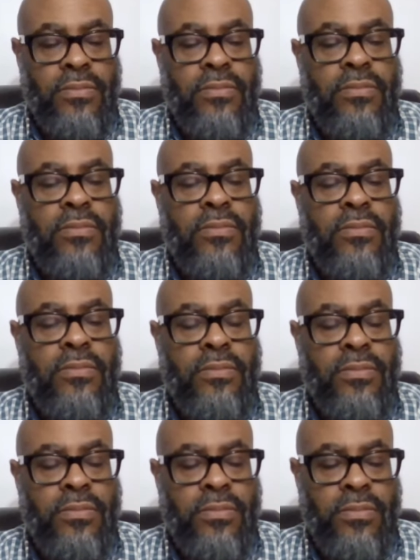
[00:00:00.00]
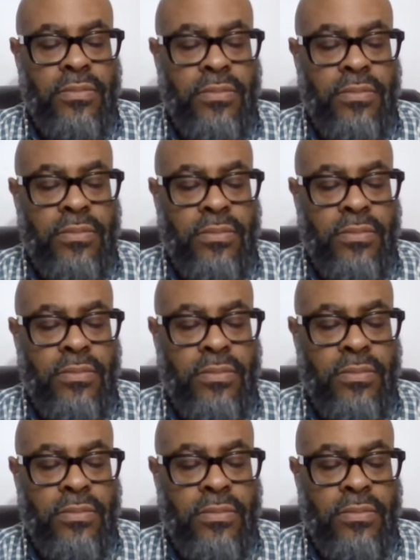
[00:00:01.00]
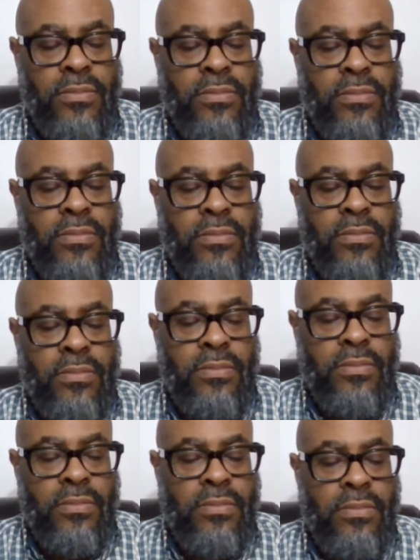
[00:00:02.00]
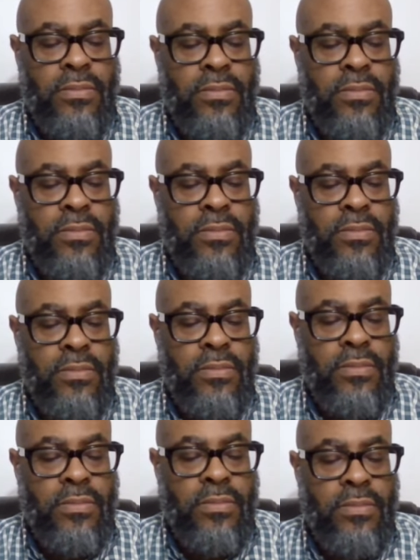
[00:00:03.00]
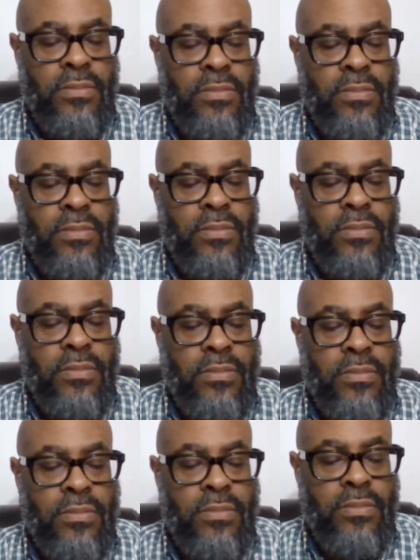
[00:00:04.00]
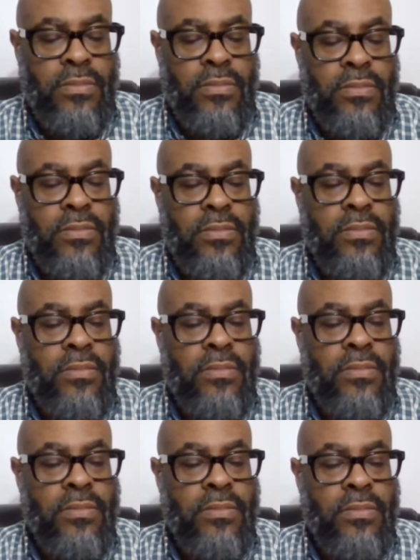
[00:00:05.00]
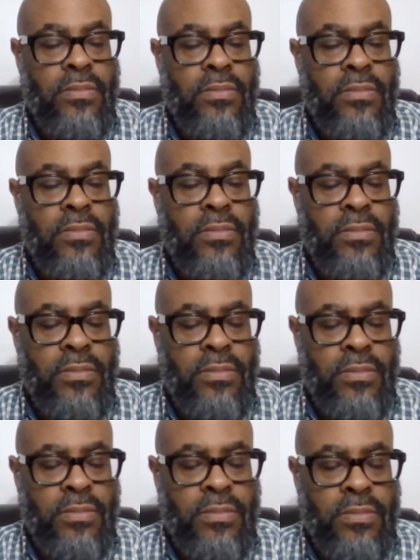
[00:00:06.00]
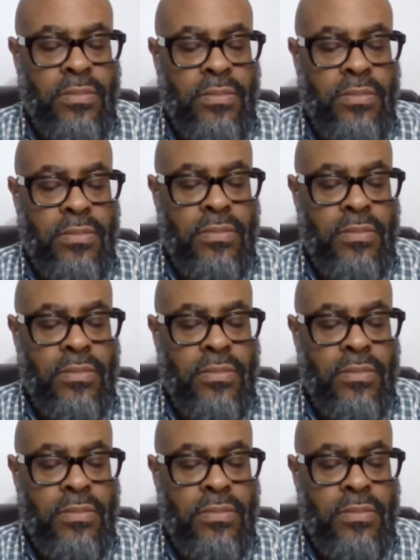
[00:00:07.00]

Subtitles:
(not speaking)